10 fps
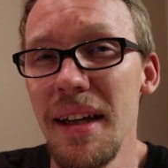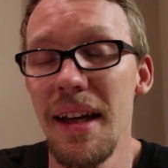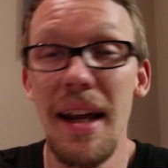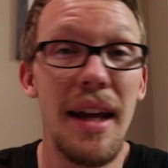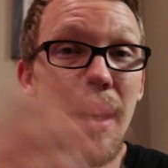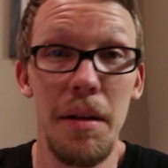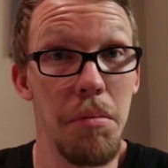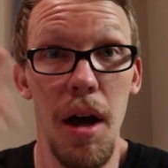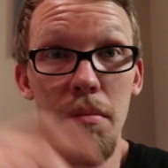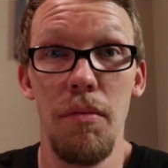And
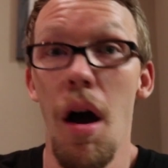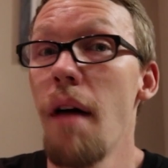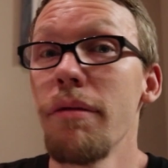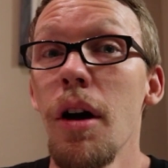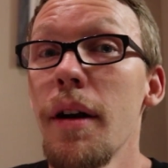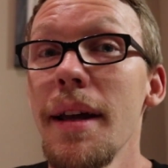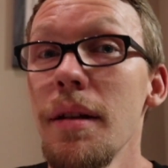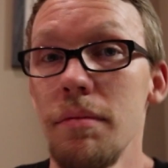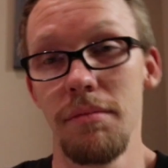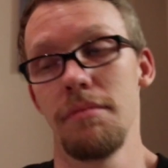I'm off-roading,
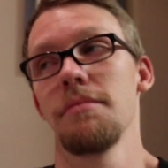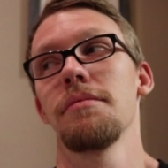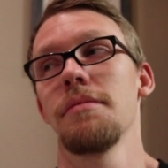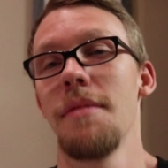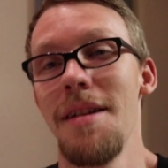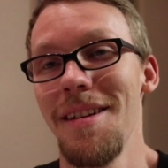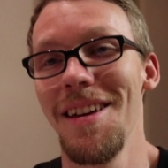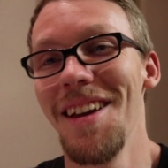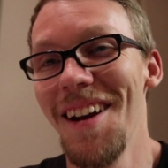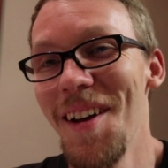
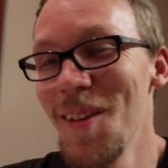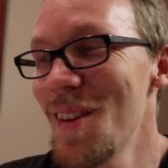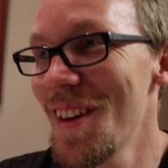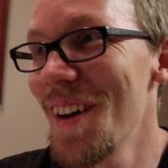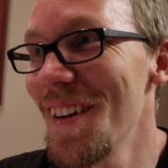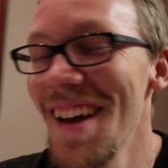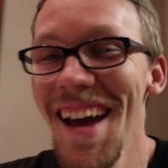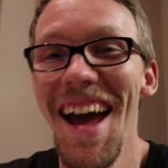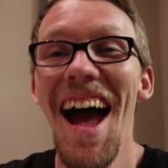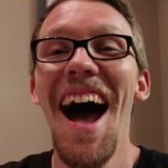you know, so
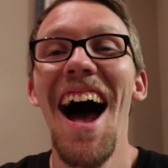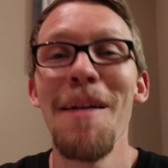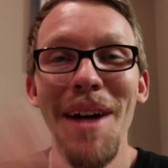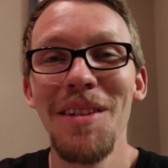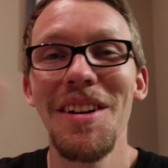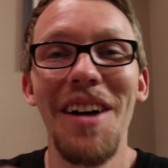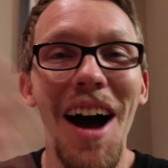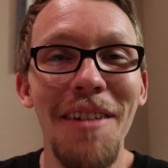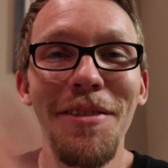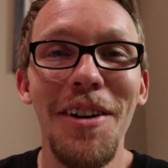I'm out there
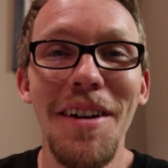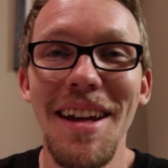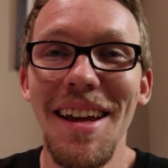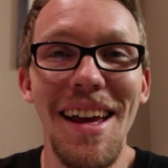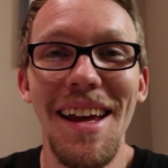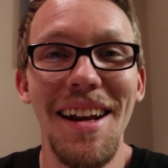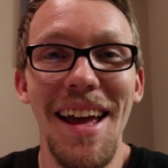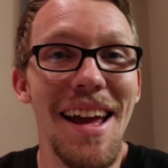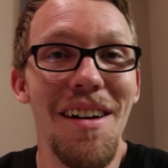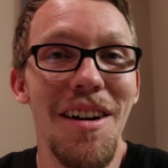off-roading in
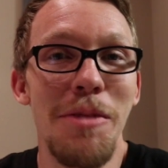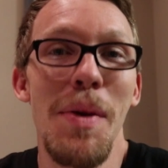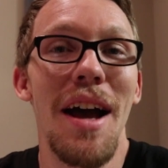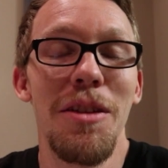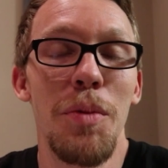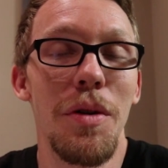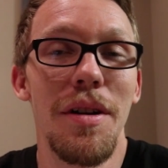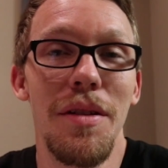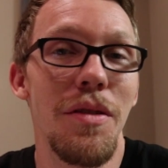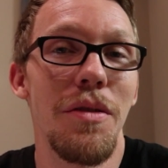a Honda
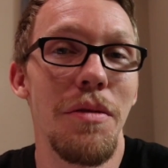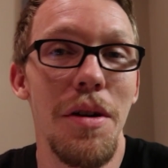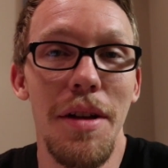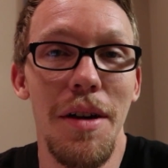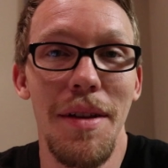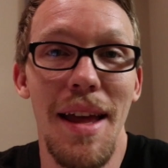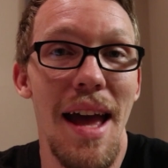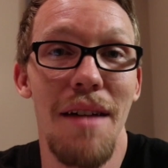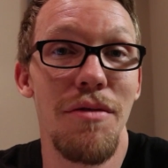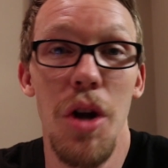Passport, Isuzu Rodeo, and they
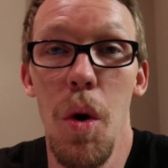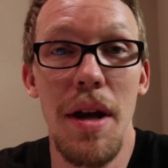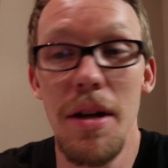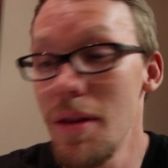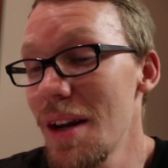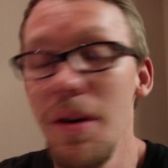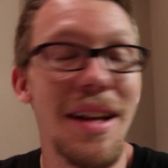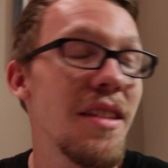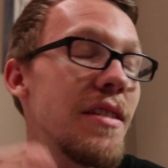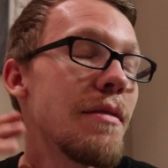have no idea. They don't
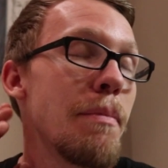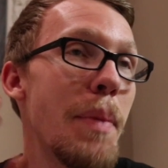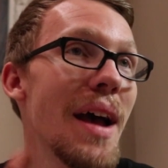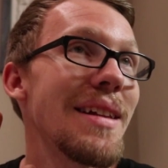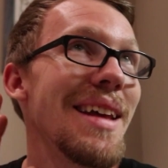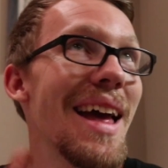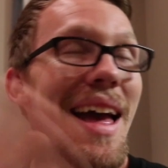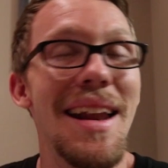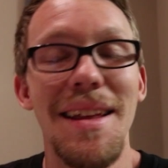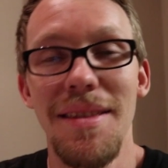expect
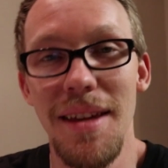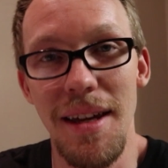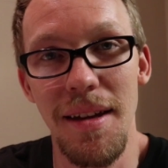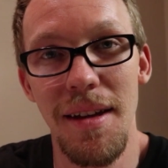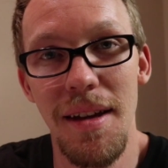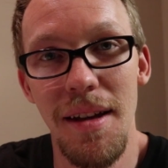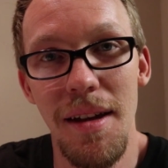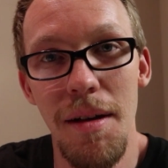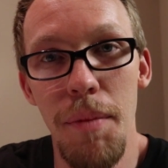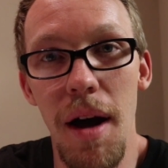anything
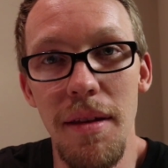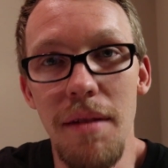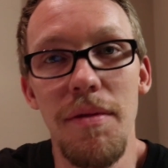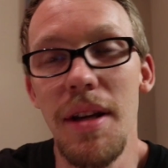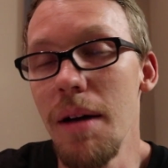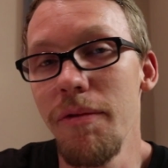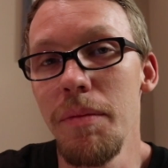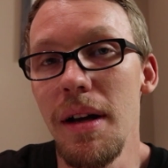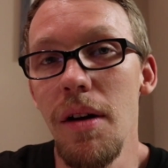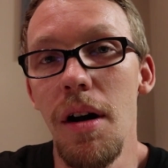positive to come from
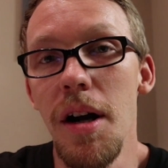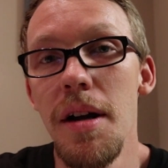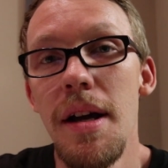that car.